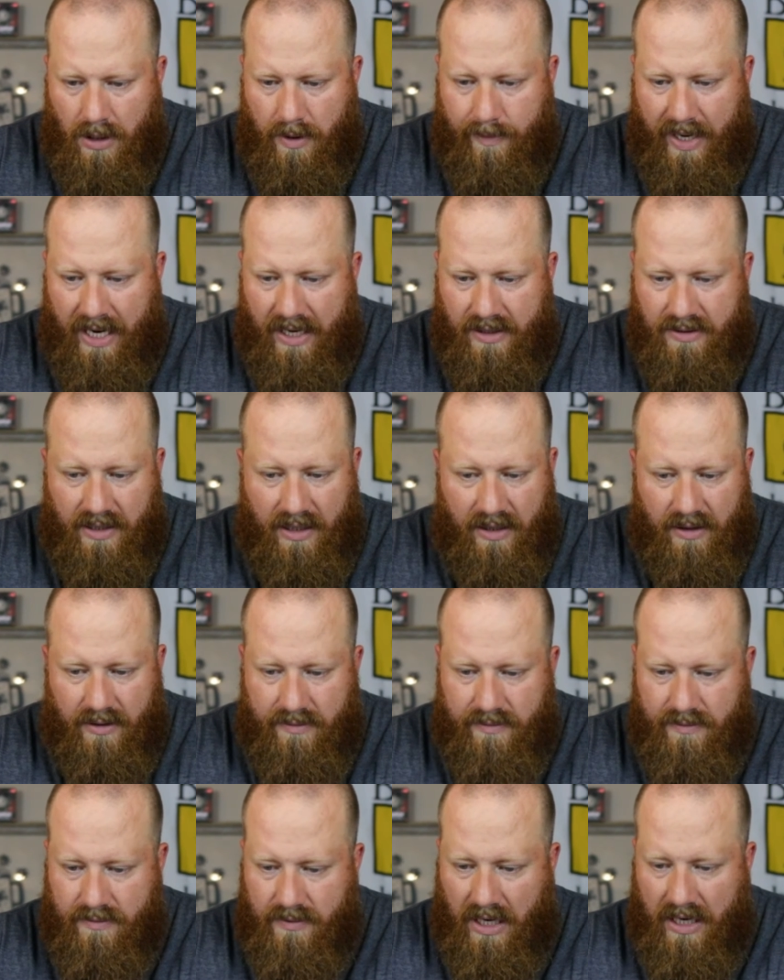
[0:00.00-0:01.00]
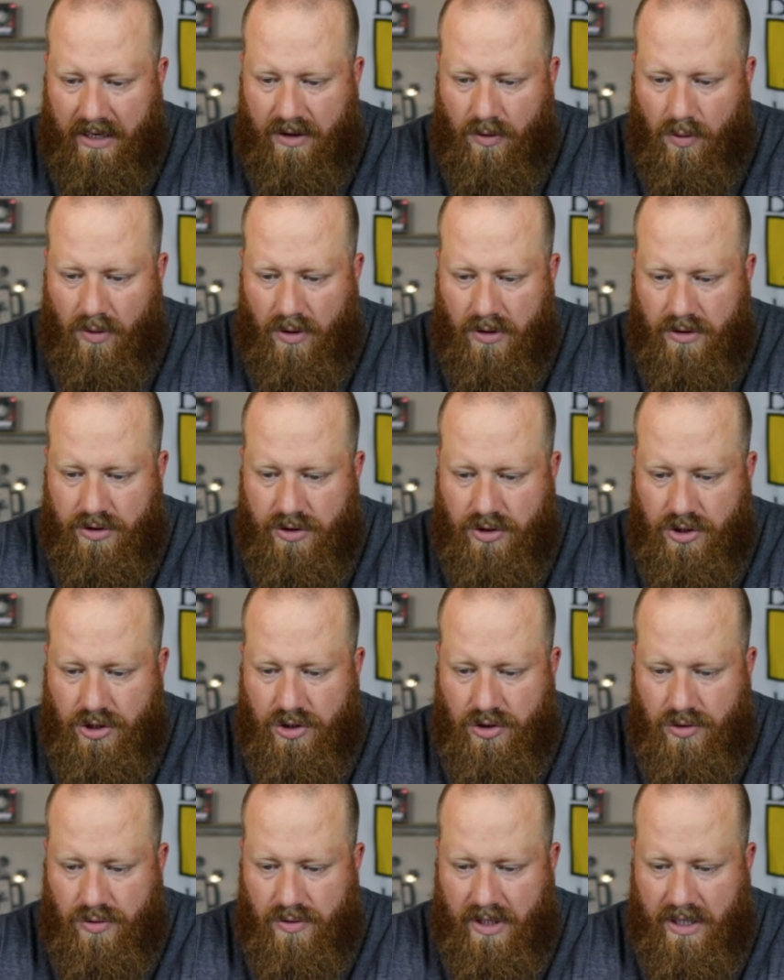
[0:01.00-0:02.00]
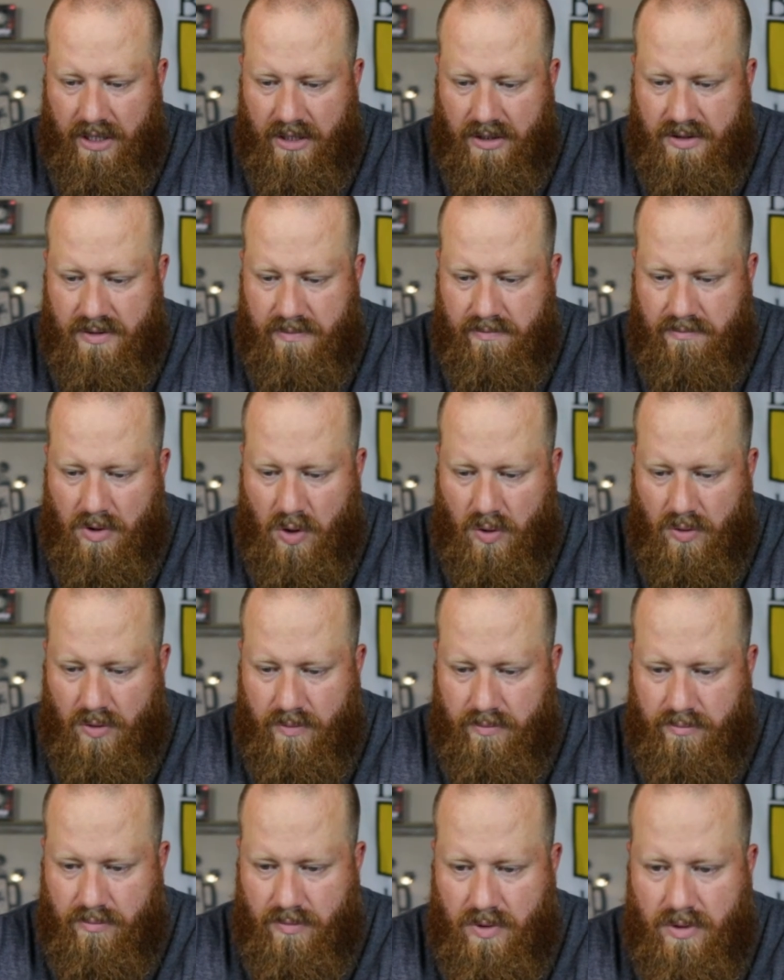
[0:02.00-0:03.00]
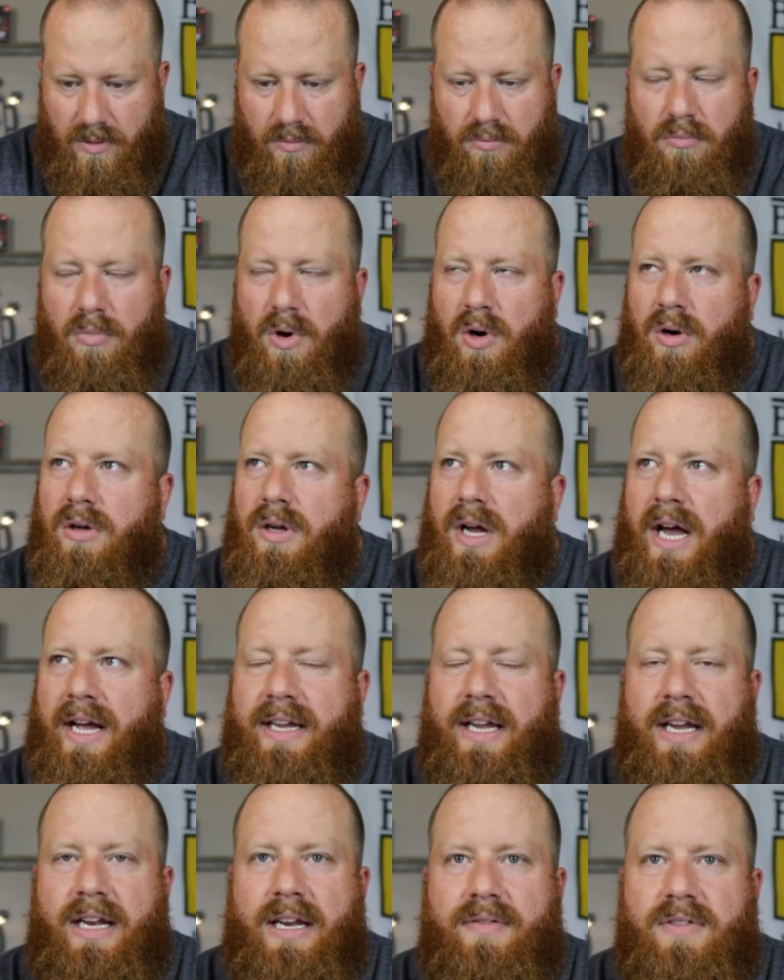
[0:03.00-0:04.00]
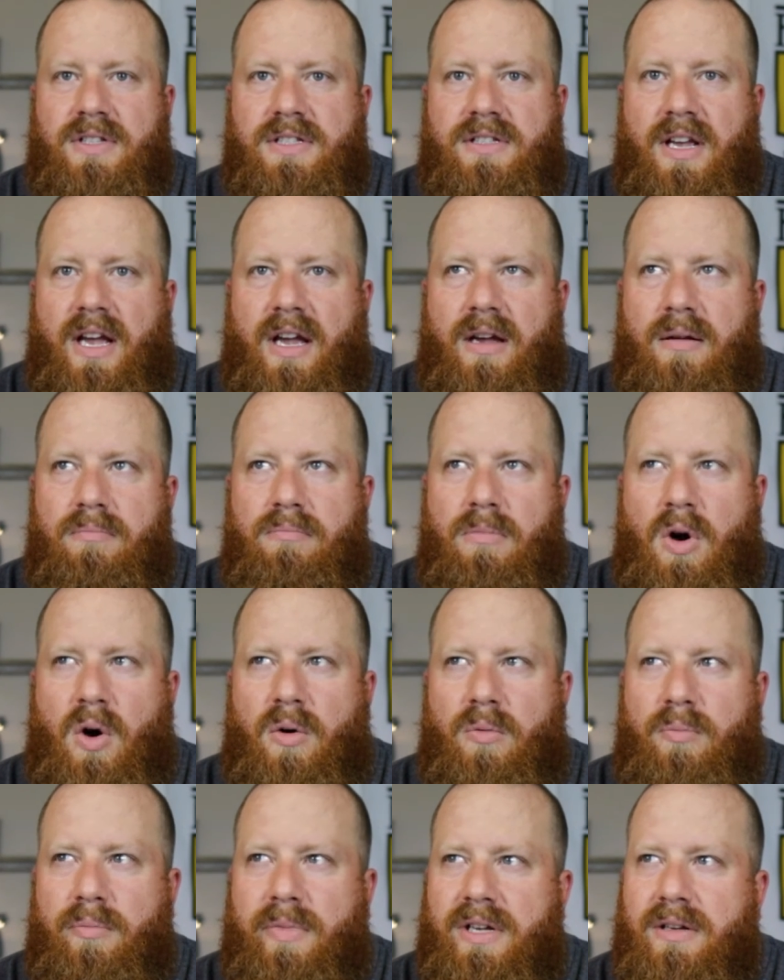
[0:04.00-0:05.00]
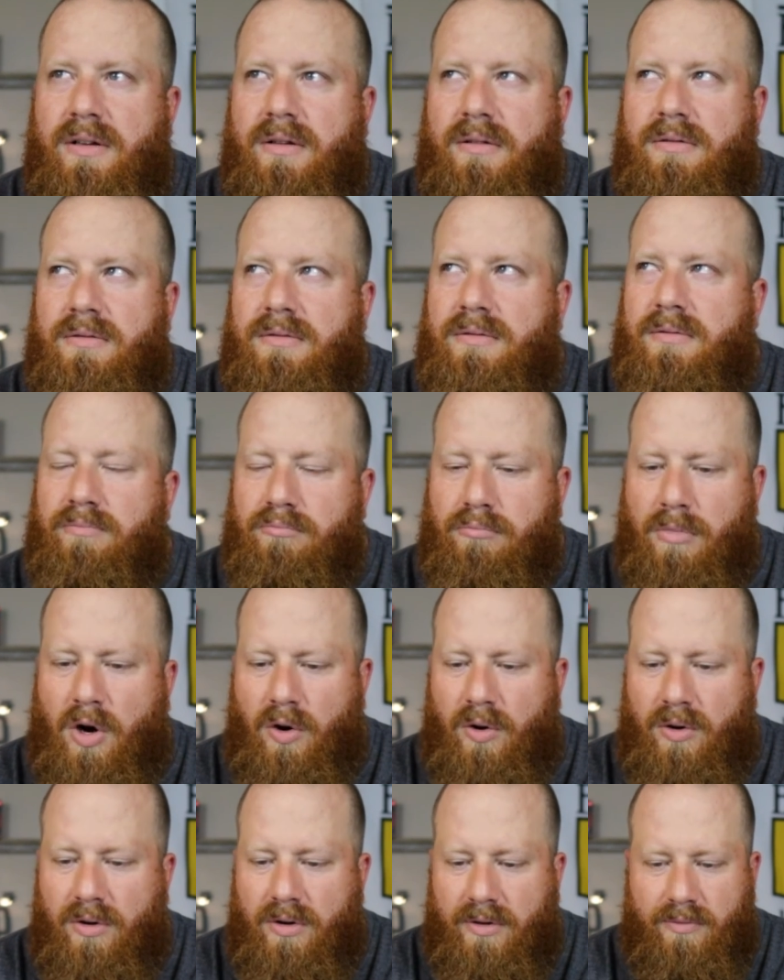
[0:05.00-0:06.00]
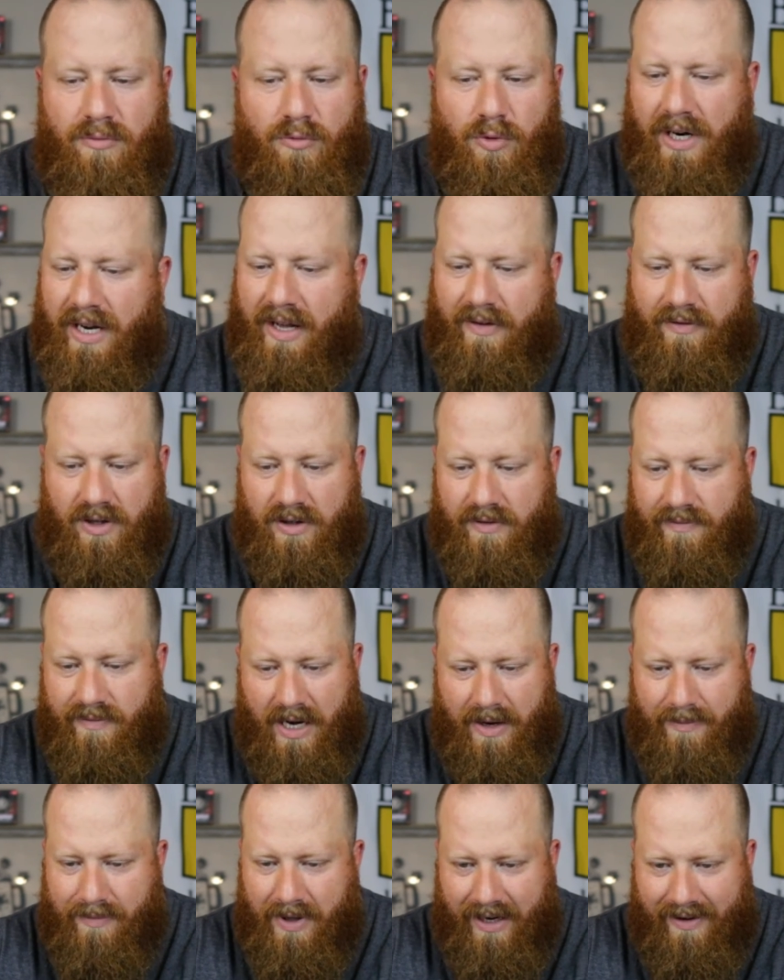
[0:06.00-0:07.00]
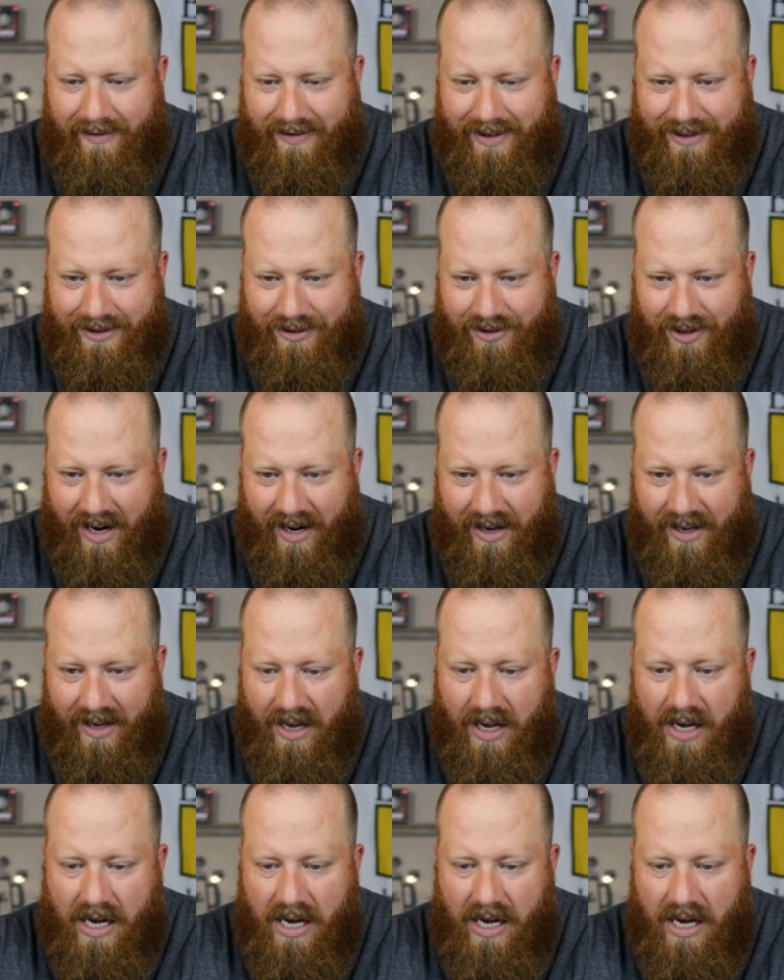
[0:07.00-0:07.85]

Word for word: Amazing. Like orange Julius Mo, Mo I can't even say it. Mo, Mo whatever. I'm not even going to try.